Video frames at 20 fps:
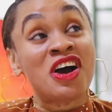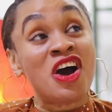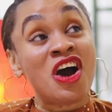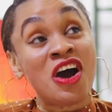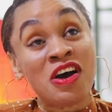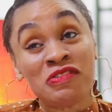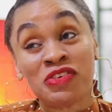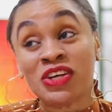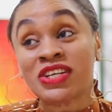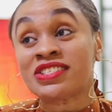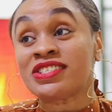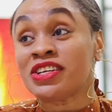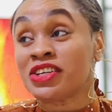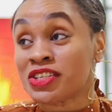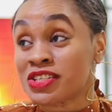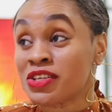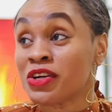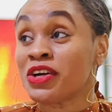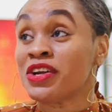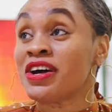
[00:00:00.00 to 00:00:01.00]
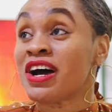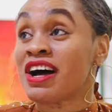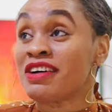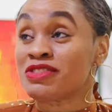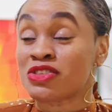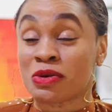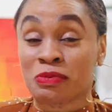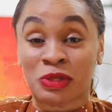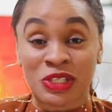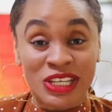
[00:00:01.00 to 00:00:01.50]
Obviously, you're still going to have
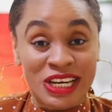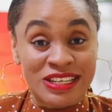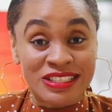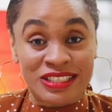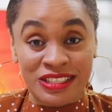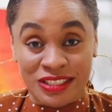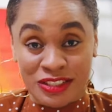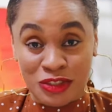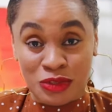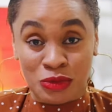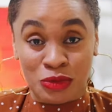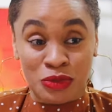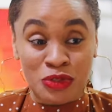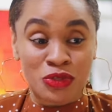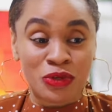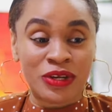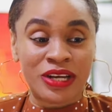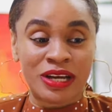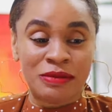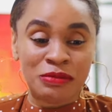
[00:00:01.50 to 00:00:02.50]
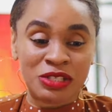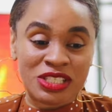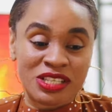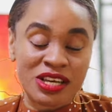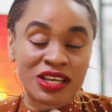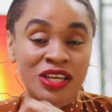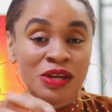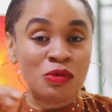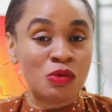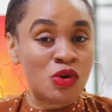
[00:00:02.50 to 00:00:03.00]
some other days, so you can be
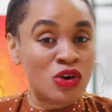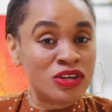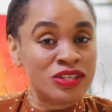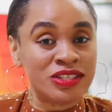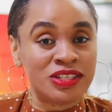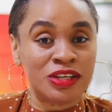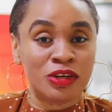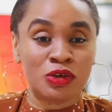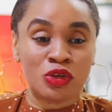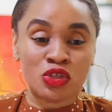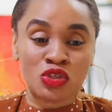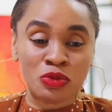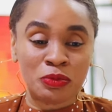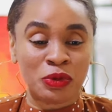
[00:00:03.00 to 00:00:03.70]
taking 1 day or two,